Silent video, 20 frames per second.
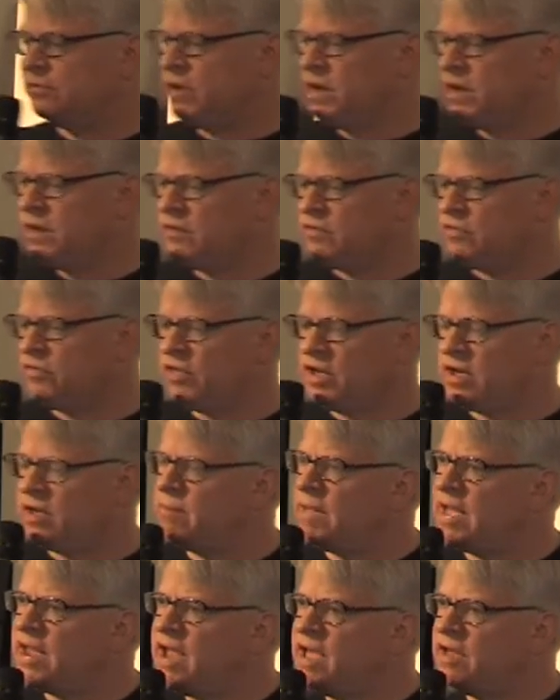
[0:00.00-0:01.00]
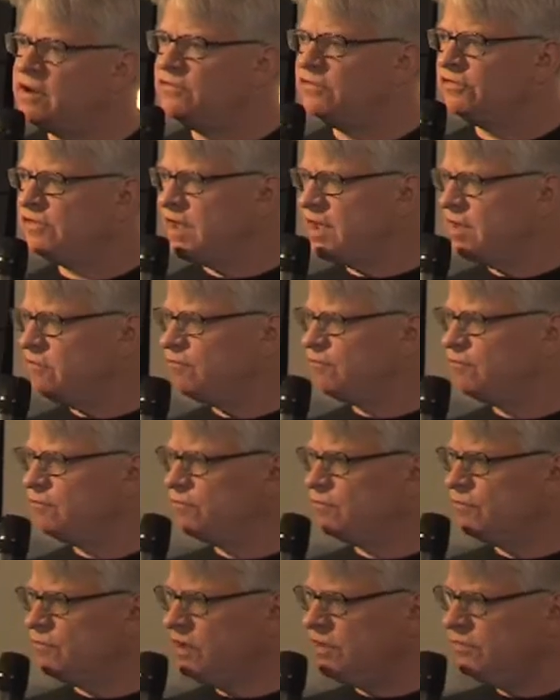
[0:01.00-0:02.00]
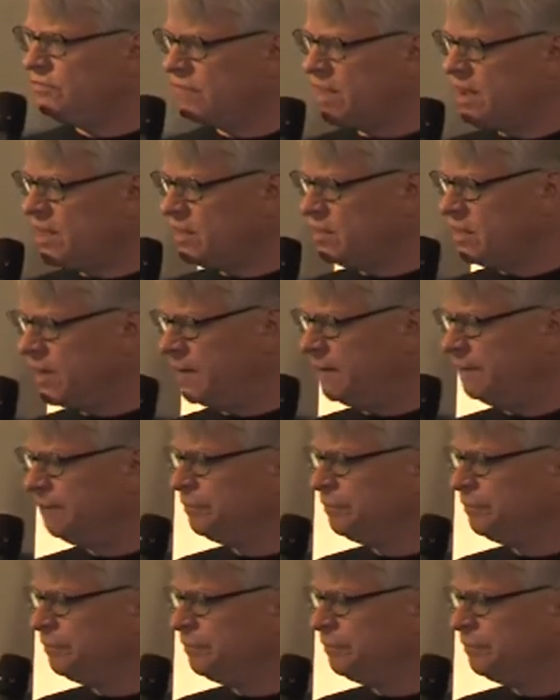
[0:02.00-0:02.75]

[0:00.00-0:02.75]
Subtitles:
we need to think about how to save recycling.